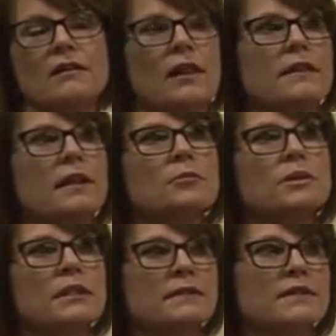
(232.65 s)
that they
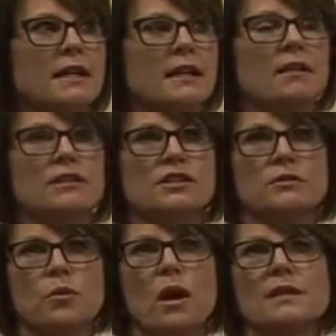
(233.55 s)
believed technology
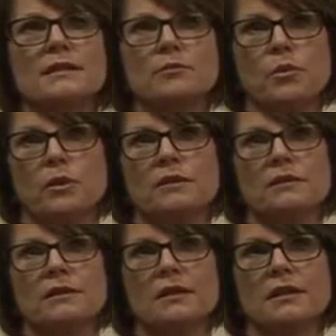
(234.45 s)
was important